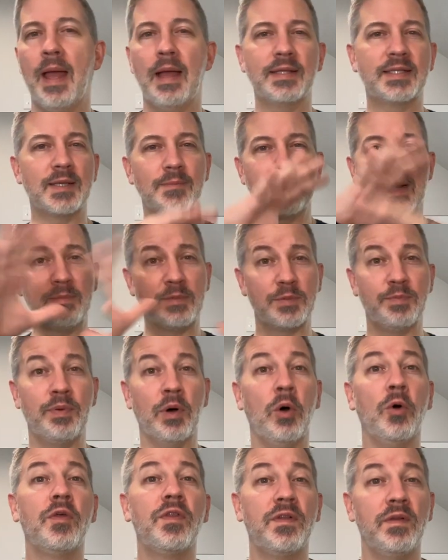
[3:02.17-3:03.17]
sometimes
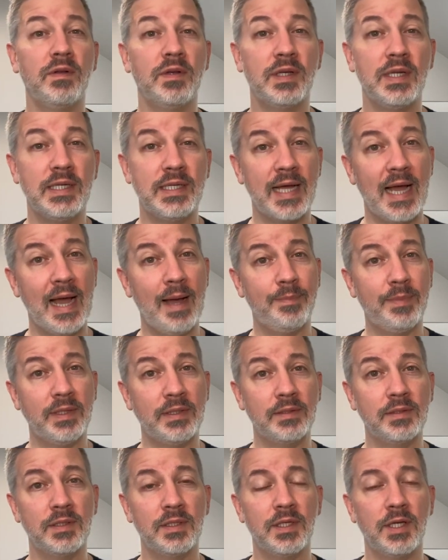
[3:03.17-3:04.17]
both need to
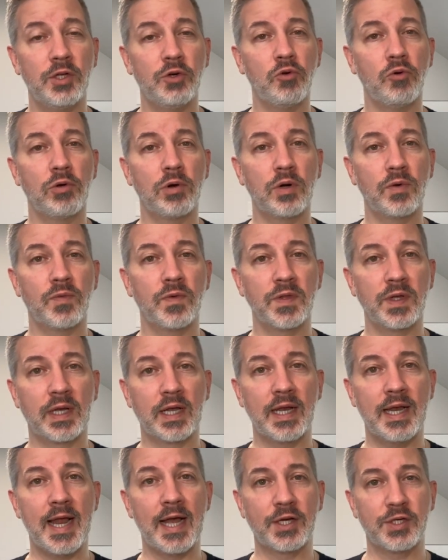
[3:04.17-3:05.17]
happen in order for the
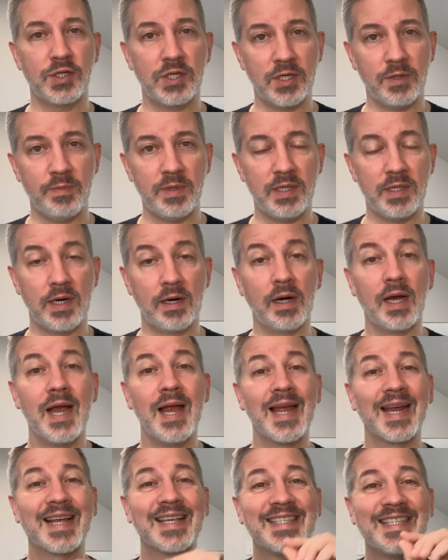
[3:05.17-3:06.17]
connection to be there.
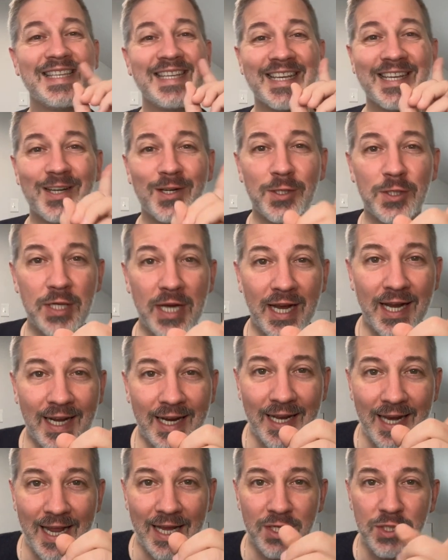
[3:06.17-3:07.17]
Because the energetic
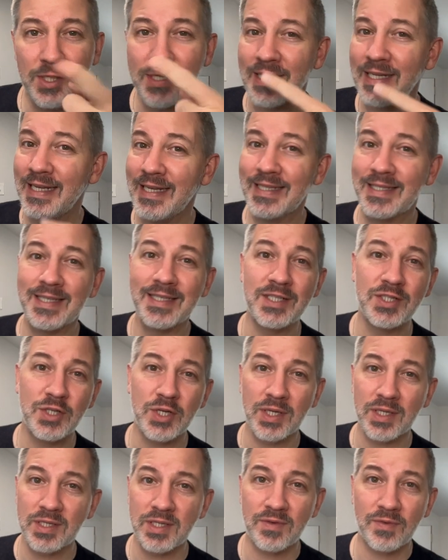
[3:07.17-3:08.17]
connection isn't
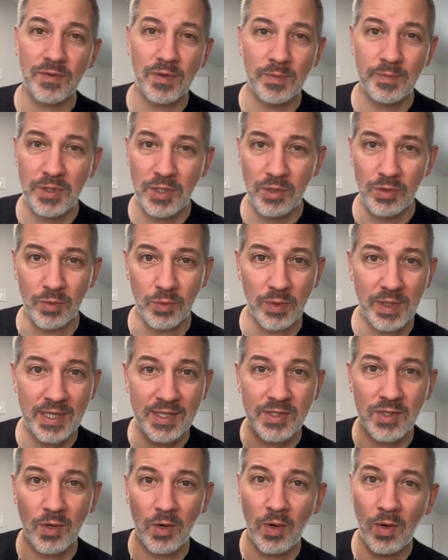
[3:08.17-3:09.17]
just from you,
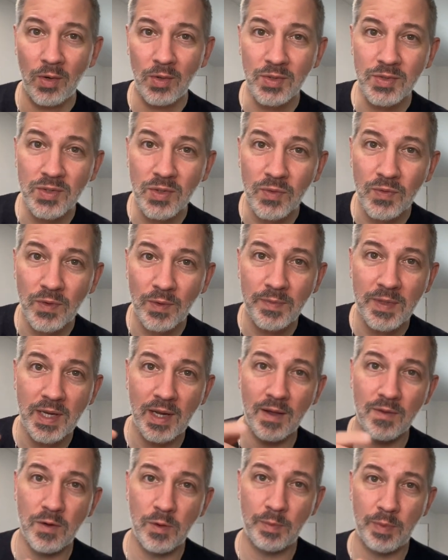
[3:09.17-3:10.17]
it's also from the
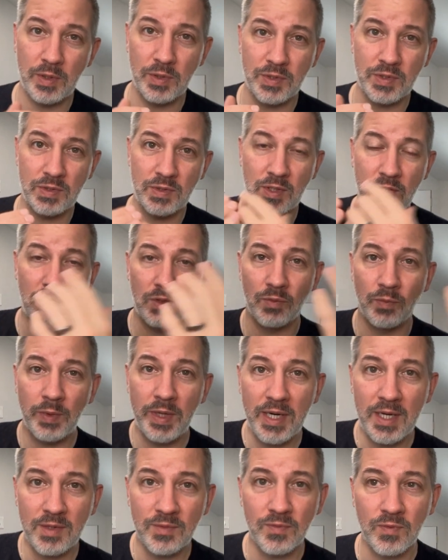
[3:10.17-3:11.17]
other person that you're
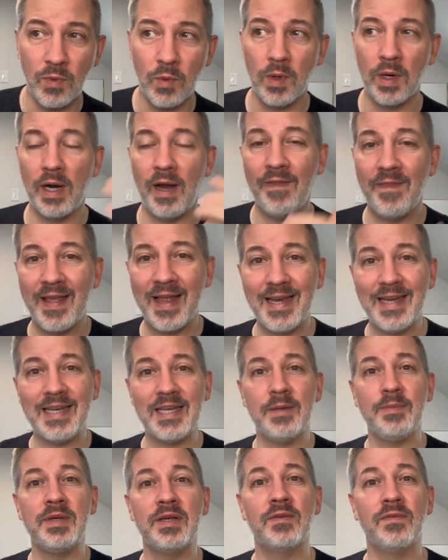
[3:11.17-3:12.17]
reading for. And they need
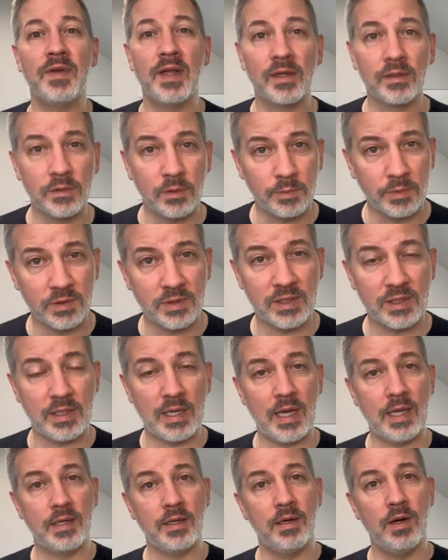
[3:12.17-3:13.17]
to be available to
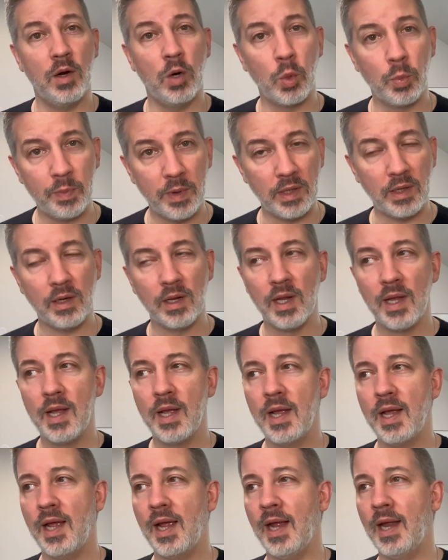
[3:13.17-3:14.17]
that and open.
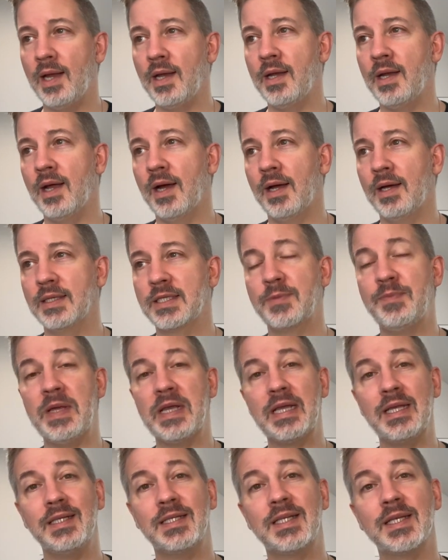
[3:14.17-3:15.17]
And
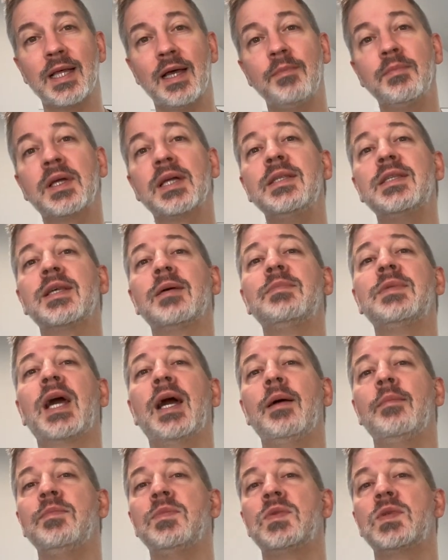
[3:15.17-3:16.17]
speaking to them can
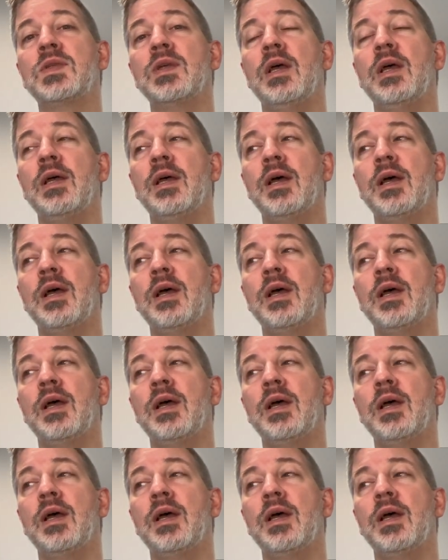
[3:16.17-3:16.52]
sometimes